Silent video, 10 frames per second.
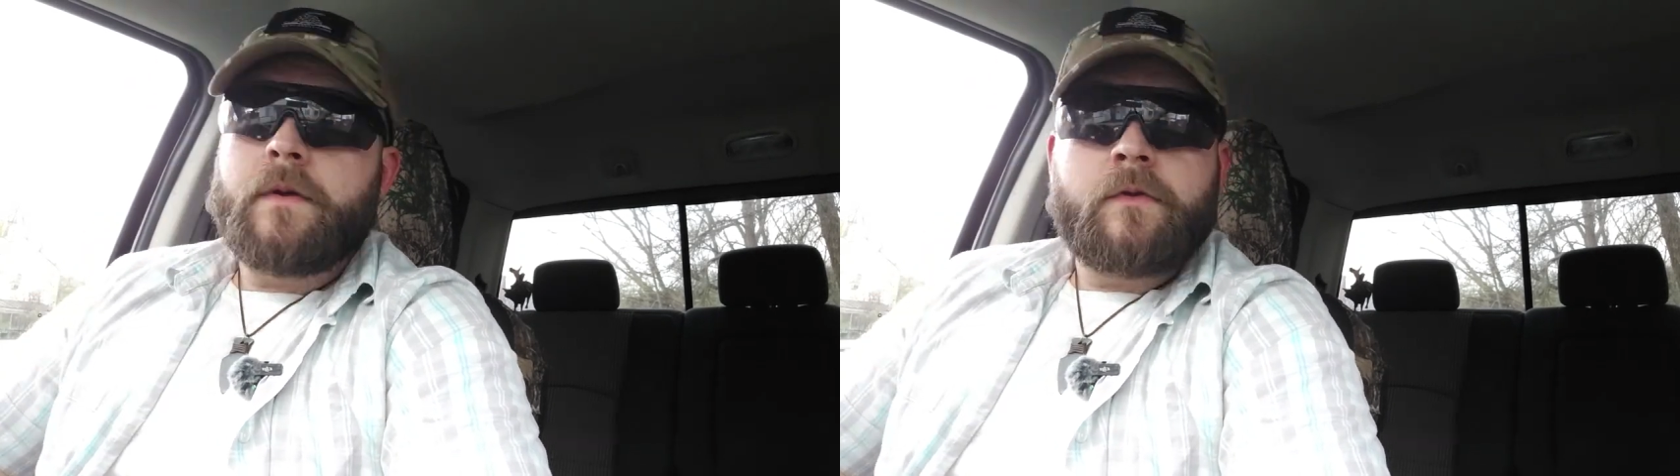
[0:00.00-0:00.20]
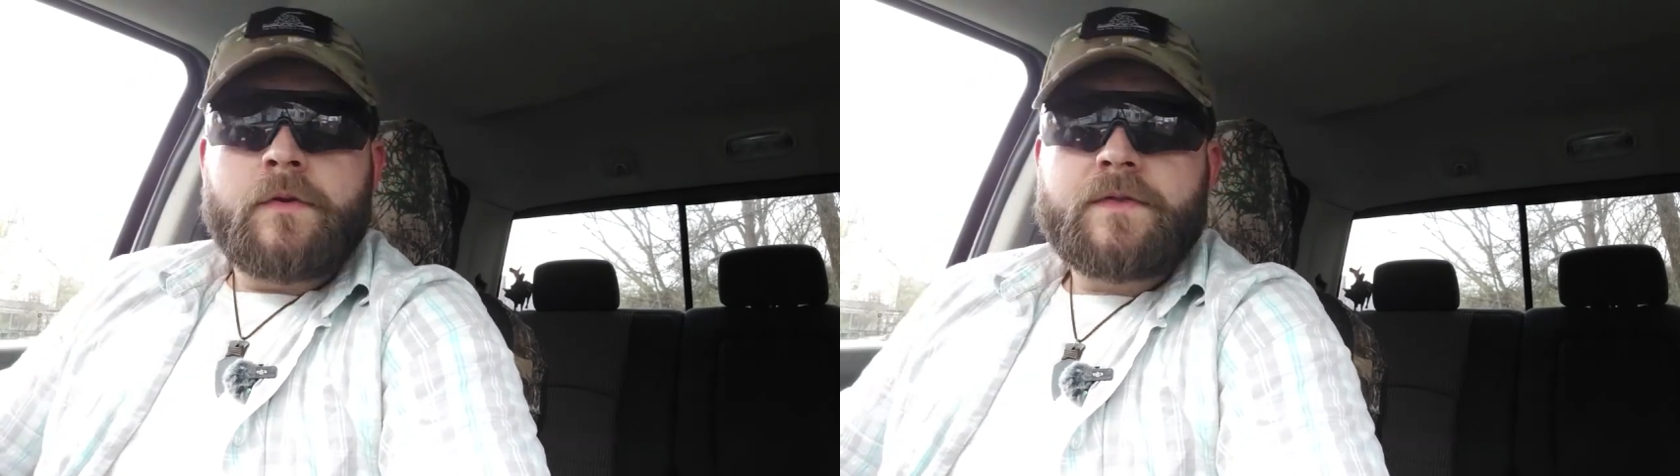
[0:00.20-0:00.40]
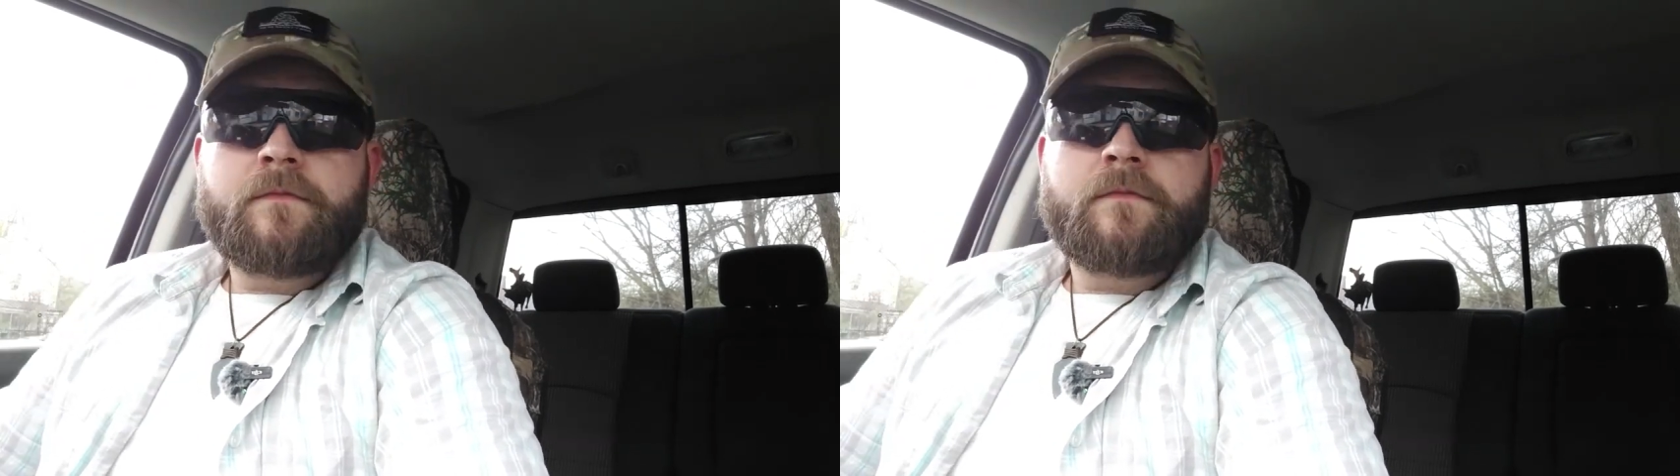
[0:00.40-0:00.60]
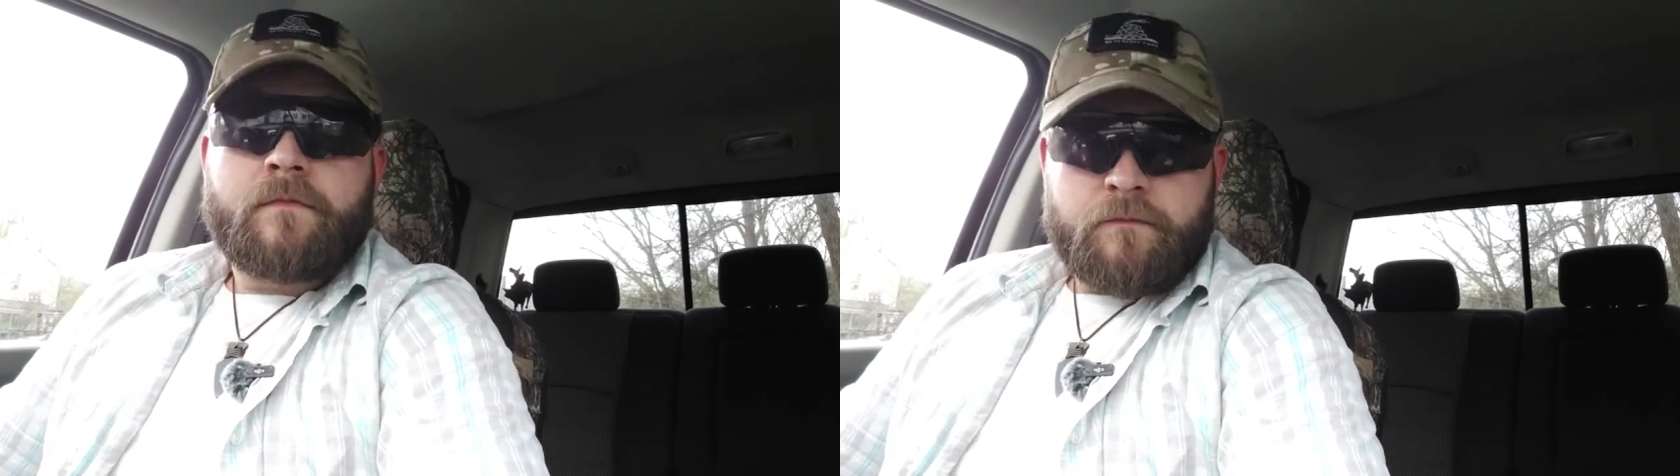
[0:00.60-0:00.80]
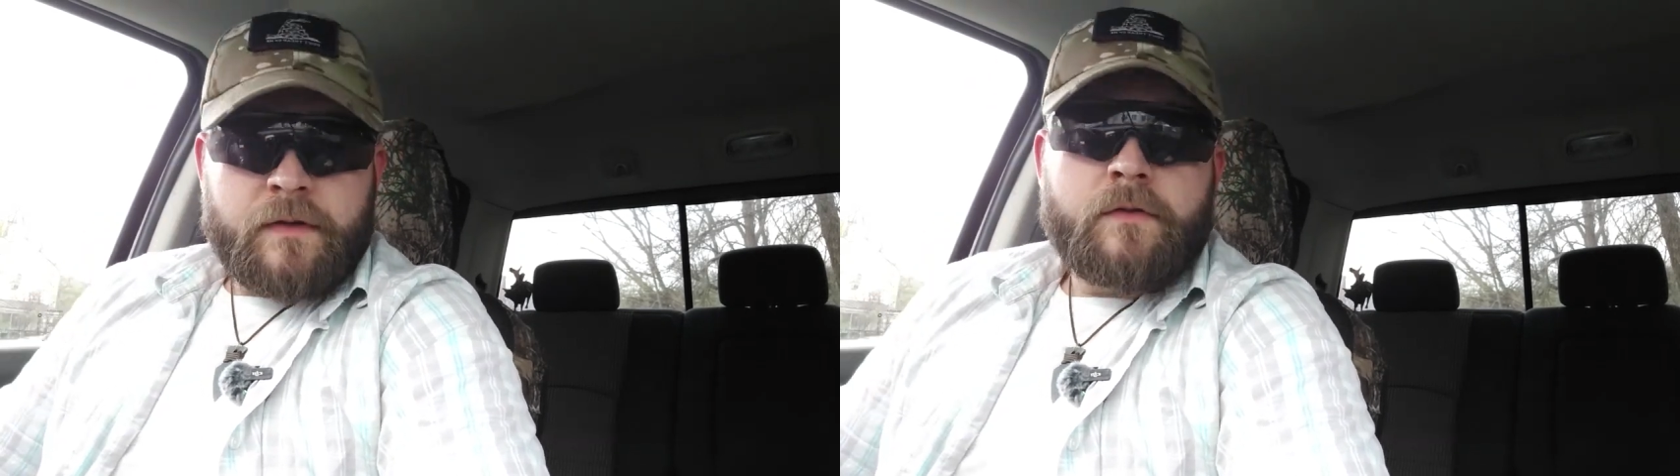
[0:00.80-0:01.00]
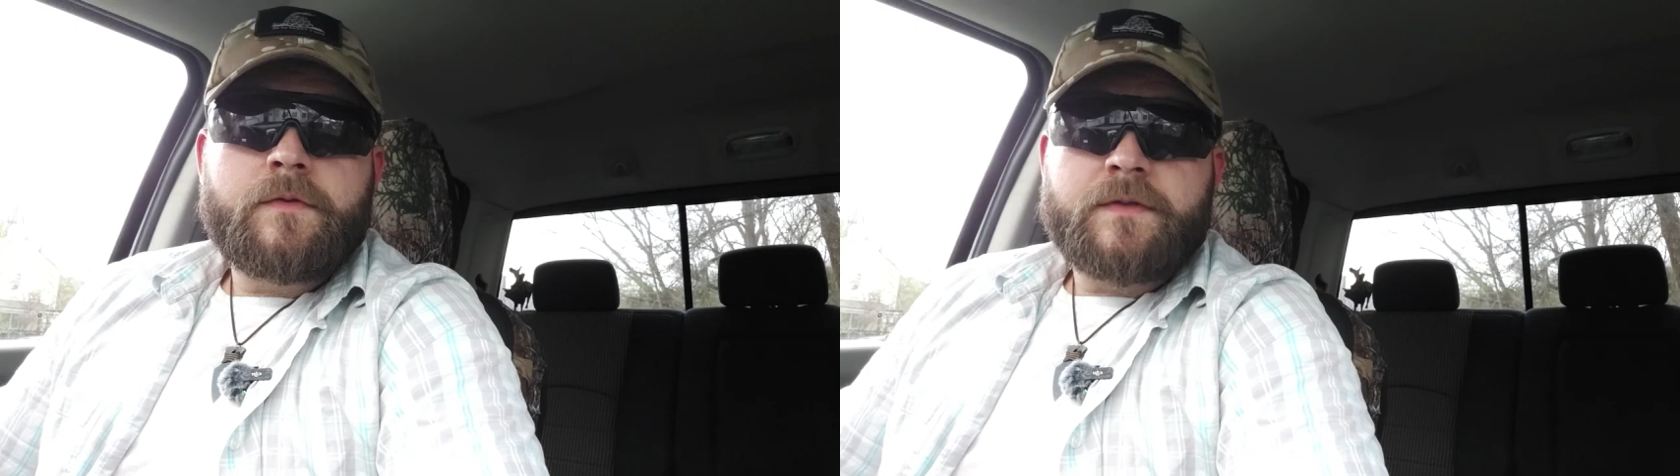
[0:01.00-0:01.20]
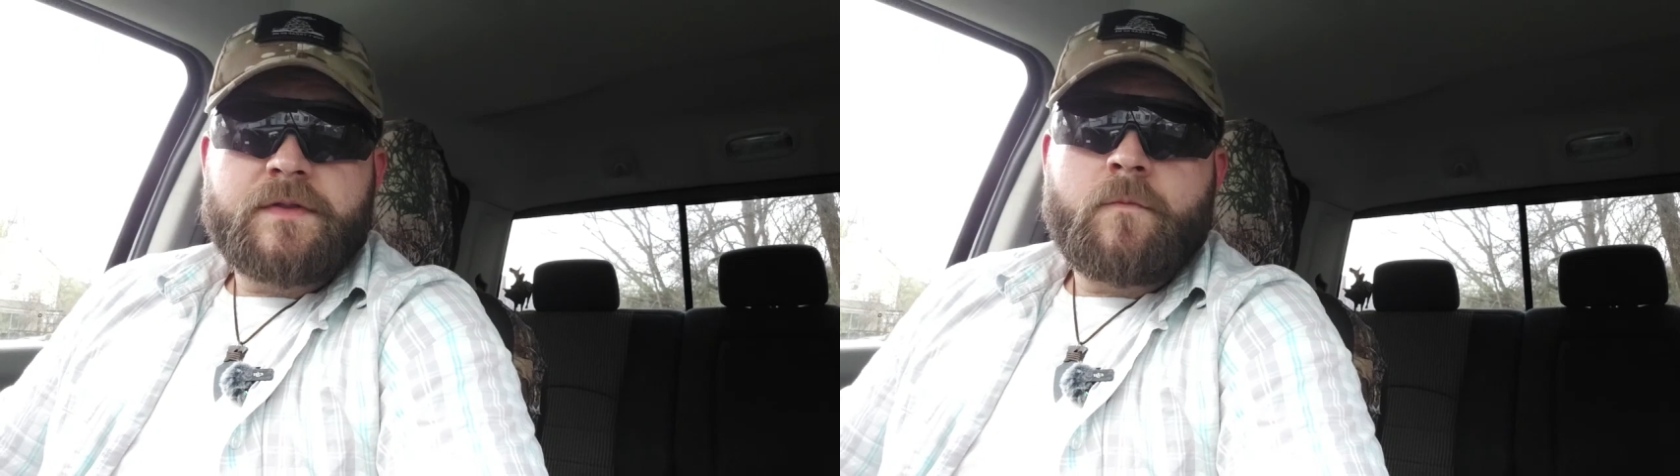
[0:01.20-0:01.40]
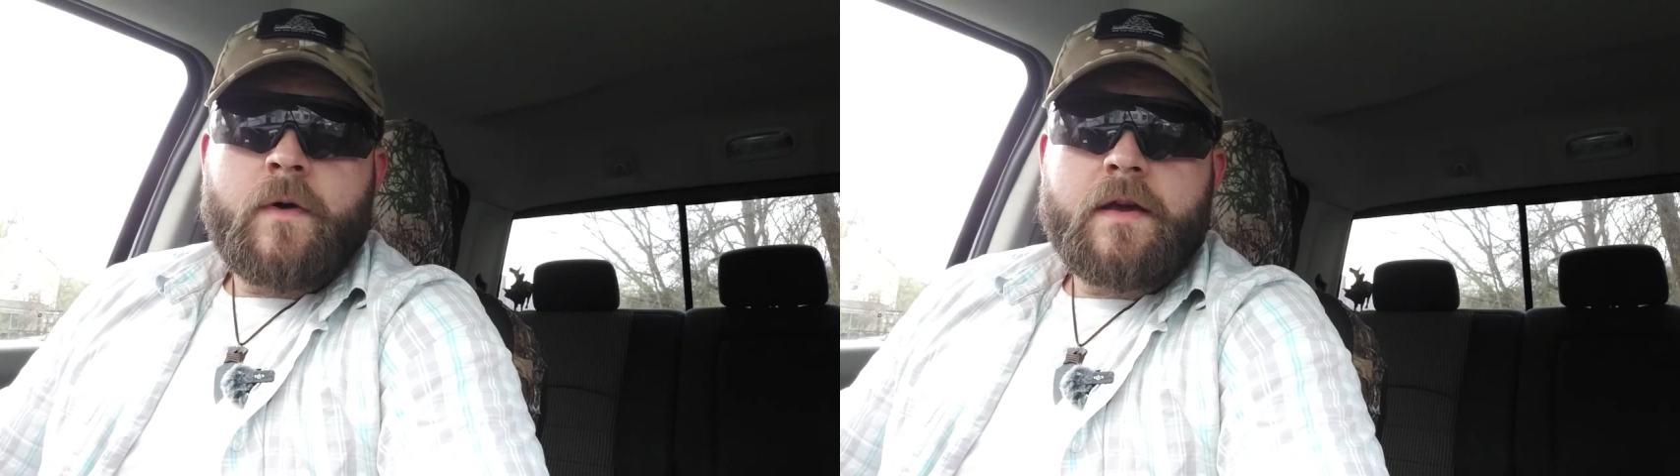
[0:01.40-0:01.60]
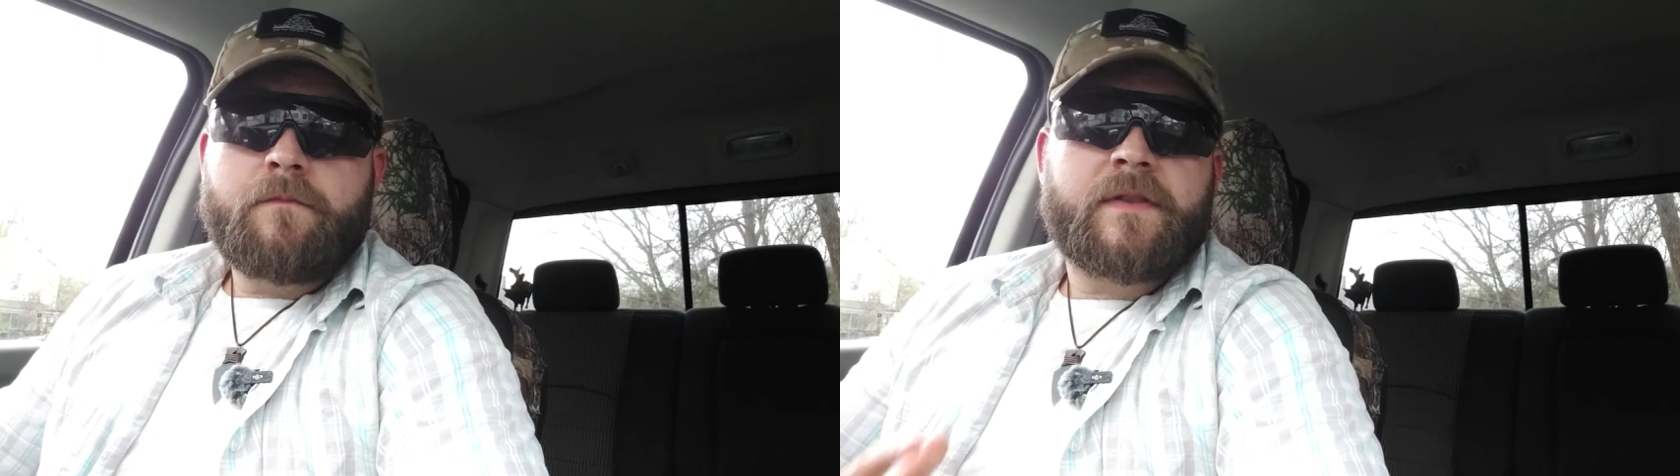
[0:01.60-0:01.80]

been losing some weight,